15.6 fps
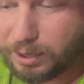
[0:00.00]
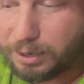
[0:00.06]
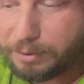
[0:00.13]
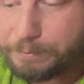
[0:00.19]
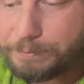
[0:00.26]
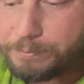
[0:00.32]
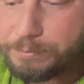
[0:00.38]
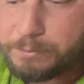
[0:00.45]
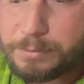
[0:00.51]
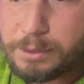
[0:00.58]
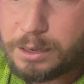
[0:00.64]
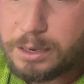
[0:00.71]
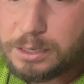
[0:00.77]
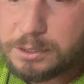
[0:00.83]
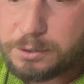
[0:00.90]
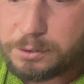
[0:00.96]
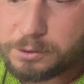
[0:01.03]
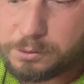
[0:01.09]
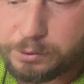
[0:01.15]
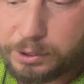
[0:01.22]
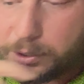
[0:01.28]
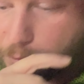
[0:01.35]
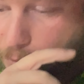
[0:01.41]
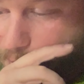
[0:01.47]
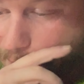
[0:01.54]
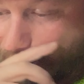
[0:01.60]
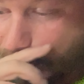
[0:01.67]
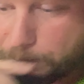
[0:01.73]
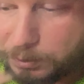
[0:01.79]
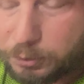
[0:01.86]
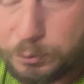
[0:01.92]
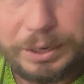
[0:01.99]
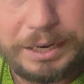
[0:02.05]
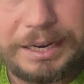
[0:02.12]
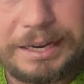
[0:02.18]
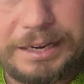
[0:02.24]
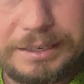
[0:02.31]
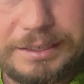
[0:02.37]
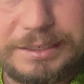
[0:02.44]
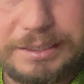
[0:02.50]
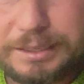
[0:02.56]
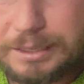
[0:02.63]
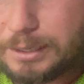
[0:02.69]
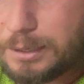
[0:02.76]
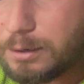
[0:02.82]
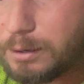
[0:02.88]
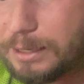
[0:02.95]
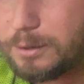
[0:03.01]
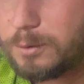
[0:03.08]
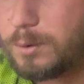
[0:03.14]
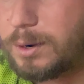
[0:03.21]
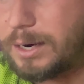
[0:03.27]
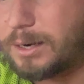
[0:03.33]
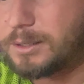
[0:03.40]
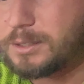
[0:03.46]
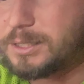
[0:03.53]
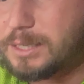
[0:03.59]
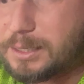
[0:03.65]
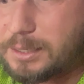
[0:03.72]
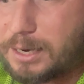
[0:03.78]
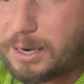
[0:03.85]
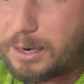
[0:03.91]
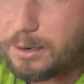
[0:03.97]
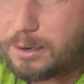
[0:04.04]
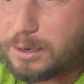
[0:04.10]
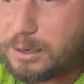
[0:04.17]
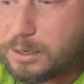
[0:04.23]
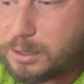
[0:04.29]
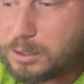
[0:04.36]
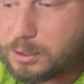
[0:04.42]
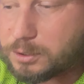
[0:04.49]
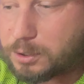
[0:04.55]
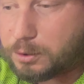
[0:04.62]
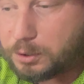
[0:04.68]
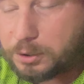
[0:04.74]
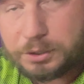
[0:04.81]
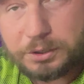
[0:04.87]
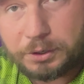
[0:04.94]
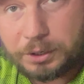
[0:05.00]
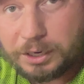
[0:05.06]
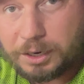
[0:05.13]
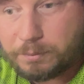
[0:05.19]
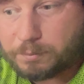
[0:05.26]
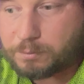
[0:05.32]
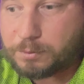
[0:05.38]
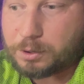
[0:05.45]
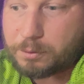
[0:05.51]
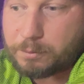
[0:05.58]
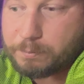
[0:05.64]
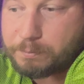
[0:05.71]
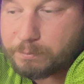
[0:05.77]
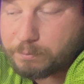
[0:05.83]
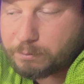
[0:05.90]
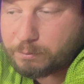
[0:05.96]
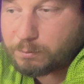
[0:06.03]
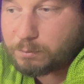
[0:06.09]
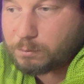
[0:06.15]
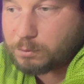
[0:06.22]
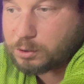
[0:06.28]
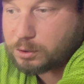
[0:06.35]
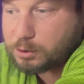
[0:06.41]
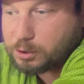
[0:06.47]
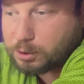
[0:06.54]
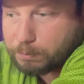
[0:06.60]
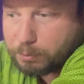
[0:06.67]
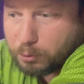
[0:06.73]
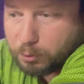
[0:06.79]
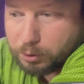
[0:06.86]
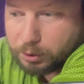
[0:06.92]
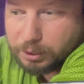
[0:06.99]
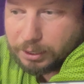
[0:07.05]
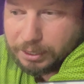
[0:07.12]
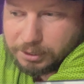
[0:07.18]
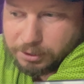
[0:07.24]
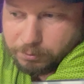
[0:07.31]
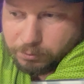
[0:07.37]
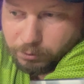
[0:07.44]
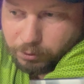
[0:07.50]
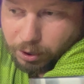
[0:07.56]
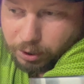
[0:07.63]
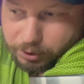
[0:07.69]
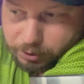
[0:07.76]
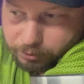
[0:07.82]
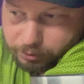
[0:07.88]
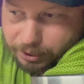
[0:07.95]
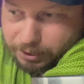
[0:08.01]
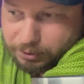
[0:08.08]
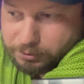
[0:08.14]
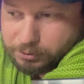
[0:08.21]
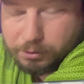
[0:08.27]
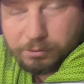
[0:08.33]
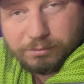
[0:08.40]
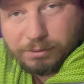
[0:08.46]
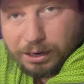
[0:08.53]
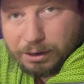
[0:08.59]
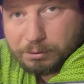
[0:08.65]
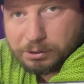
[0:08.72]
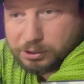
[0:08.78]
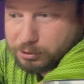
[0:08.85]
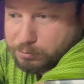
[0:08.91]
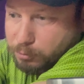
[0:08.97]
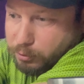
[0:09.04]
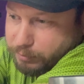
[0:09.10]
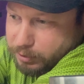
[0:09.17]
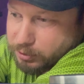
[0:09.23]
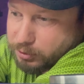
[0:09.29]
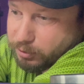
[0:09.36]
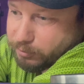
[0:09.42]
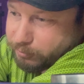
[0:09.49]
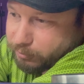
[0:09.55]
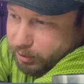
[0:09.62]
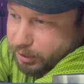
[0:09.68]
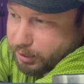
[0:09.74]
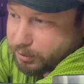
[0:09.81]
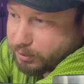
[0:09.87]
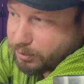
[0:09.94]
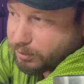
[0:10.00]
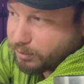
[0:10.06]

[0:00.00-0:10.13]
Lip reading: thin. So there's really no gap between it to let the wire sit there. So you end up, your support ends up rocking around. So I always just move this to the front.